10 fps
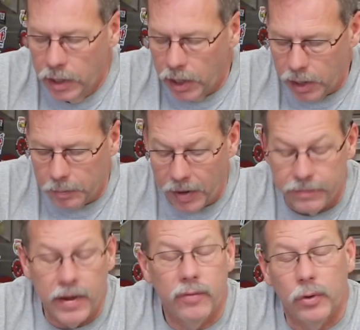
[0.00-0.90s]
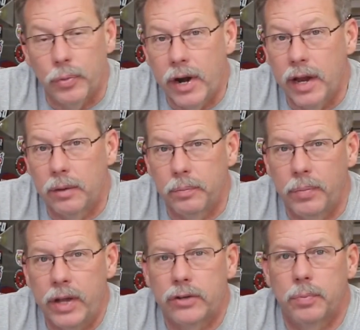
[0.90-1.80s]
my favorite brand,
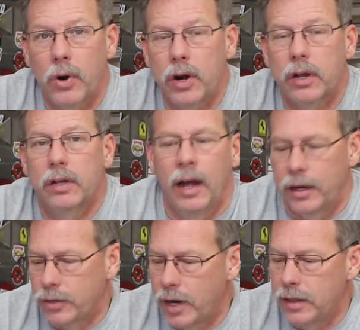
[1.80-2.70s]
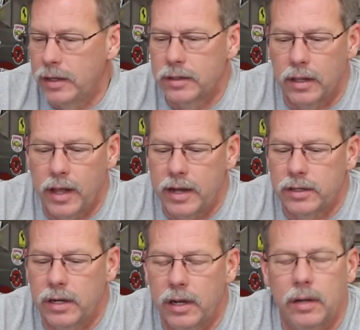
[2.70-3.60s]
Benchmark. I tried these the
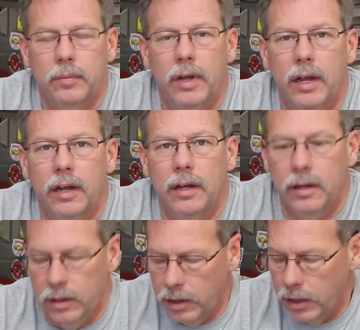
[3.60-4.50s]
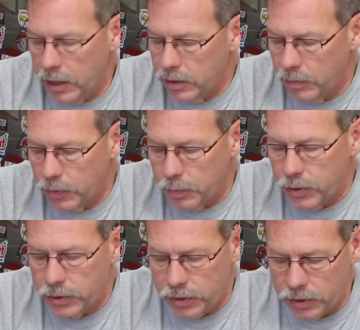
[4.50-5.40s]
last time, and last time I was
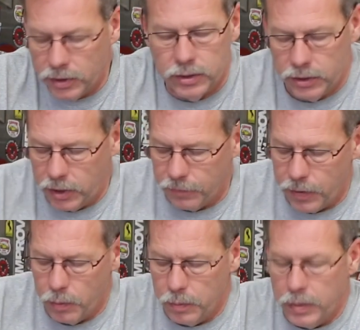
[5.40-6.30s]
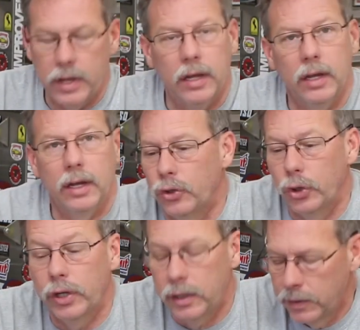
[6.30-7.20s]
purchasing, just to see if they would be
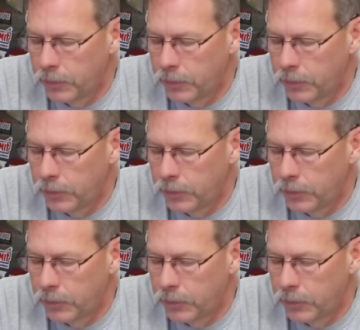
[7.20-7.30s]
good.